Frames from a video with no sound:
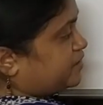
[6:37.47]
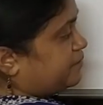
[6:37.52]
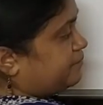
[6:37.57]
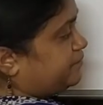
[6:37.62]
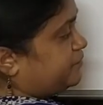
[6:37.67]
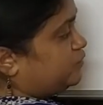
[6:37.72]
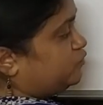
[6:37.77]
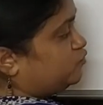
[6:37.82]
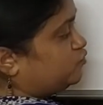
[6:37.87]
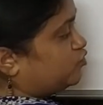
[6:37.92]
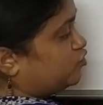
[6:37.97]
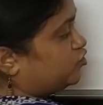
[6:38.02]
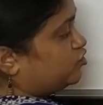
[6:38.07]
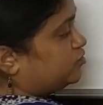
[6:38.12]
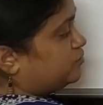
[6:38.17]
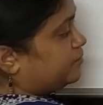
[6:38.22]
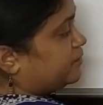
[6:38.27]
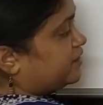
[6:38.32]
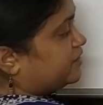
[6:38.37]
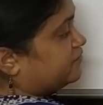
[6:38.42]
mu
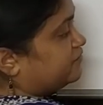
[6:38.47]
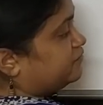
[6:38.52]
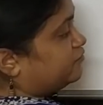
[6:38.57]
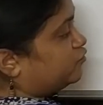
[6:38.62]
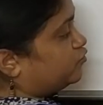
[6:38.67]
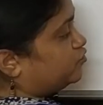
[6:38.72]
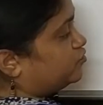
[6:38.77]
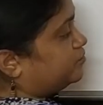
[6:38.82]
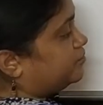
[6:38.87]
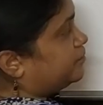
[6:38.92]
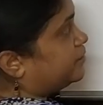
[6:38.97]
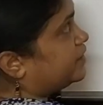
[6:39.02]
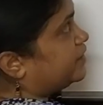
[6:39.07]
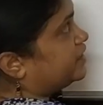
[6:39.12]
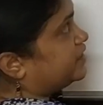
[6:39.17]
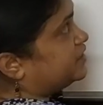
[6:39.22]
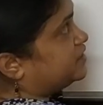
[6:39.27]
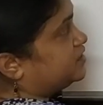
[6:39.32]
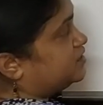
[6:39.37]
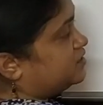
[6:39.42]
naught by 4
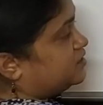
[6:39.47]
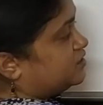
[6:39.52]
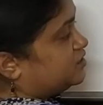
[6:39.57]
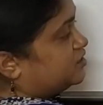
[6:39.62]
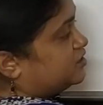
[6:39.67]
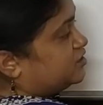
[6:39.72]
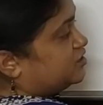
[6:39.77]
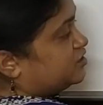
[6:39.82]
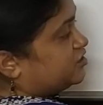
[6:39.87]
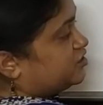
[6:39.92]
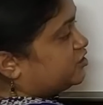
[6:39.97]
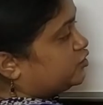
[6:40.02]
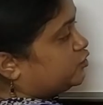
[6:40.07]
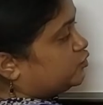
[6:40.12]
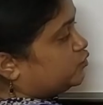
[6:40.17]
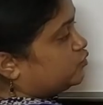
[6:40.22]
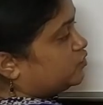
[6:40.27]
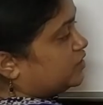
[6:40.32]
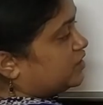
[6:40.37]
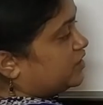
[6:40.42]
pi
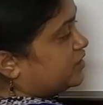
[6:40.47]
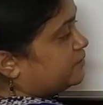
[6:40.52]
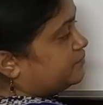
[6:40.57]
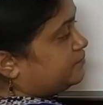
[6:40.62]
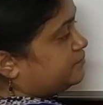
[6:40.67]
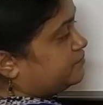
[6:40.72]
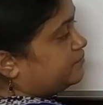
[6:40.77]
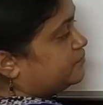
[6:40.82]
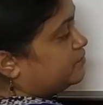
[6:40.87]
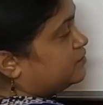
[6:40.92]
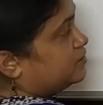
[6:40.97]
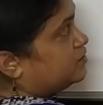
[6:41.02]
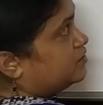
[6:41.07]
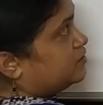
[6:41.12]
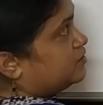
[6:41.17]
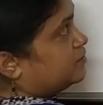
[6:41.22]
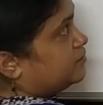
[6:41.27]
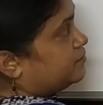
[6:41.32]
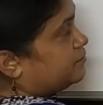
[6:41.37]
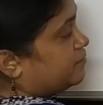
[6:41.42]
qm
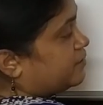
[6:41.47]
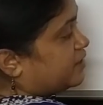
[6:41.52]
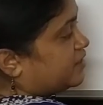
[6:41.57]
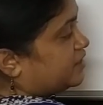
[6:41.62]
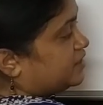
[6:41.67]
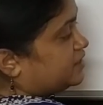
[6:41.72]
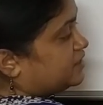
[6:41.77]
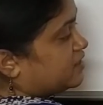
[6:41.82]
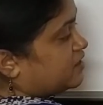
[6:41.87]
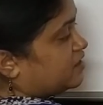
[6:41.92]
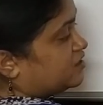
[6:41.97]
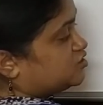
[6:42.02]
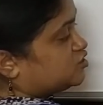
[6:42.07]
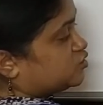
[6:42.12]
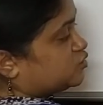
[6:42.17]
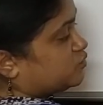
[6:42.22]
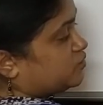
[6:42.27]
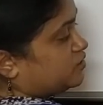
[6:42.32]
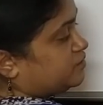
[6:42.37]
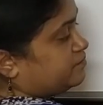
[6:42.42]
by r
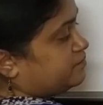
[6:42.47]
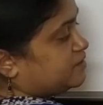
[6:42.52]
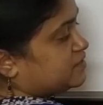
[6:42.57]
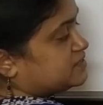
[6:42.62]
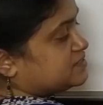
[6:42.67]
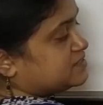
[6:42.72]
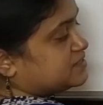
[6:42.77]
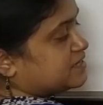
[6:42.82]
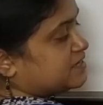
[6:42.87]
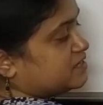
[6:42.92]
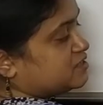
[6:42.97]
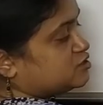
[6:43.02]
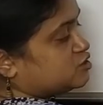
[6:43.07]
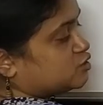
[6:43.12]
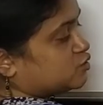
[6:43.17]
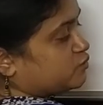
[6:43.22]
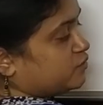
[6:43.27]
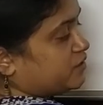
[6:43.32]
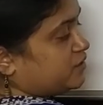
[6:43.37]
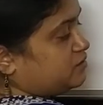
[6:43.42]
square plus l
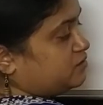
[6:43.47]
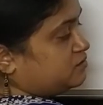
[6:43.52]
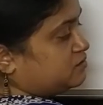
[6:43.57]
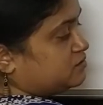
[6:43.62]
square